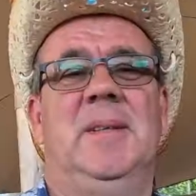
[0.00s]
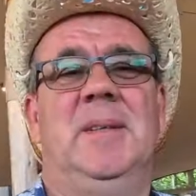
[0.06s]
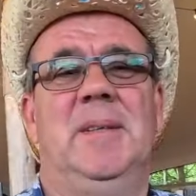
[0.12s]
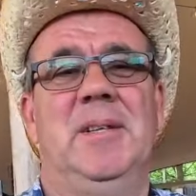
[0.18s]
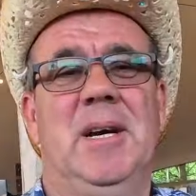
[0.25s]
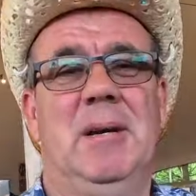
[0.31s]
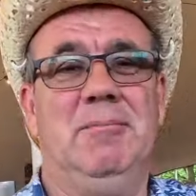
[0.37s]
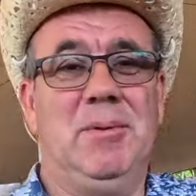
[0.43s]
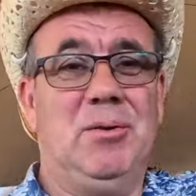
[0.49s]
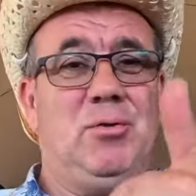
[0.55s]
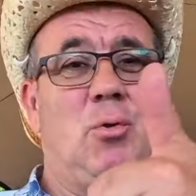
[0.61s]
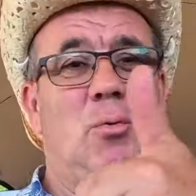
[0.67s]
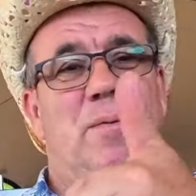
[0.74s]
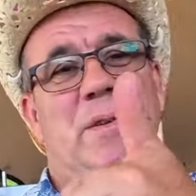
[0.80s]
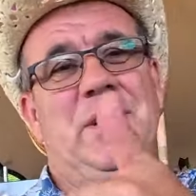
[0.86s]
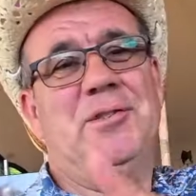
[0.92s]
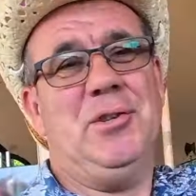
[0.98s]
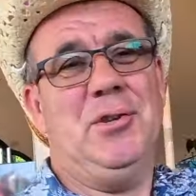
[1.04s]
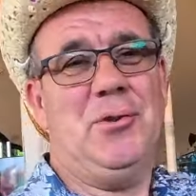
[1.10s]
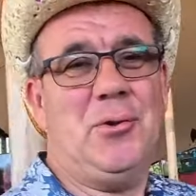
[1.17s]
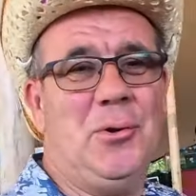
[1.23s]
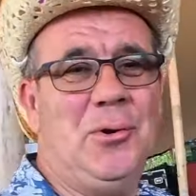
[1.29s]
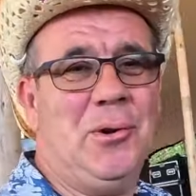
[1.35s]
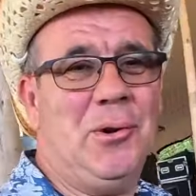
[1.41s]
Yeah, it's all finished and
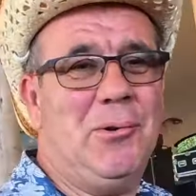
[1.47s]
done.